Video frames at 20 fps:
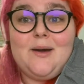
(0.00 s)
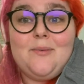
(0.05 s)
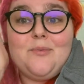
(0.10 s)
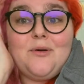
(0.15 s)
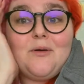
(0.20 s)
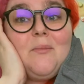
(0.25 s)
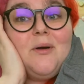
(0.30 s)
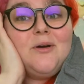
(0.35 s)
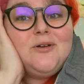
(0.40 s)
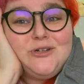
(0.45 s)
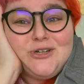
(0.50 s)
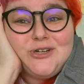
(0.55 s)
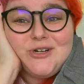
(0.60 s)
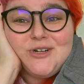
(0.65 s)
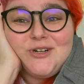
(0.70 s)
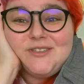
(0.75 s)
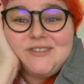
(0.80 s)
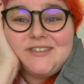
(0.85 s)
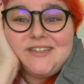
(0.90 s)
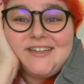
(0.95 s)

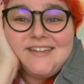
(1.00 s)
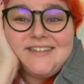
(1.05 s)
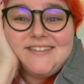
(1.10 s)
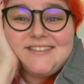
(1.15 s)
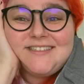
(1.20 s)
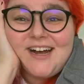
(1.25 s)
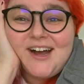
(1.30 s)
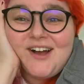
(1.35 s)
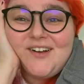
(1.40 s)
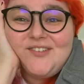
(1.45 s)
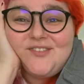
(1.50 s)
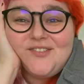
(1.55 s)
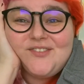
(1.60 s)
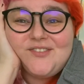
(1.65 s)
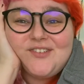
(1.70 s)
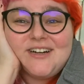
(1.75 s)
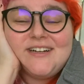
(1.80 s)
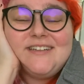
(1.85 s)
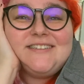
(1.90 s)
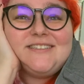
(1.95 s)
promotional stuff
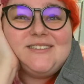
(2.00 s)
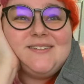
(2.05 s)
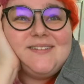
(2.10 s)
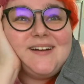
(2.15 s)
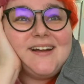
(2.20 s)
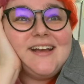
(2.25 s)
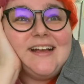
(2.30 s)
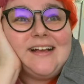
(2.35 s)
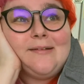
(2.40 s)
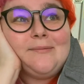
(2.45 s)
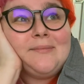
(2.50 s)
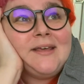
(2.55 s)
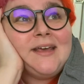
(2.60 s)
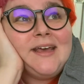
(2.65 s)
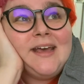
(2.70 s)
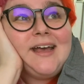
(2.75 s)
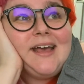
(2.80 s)
for Instagram.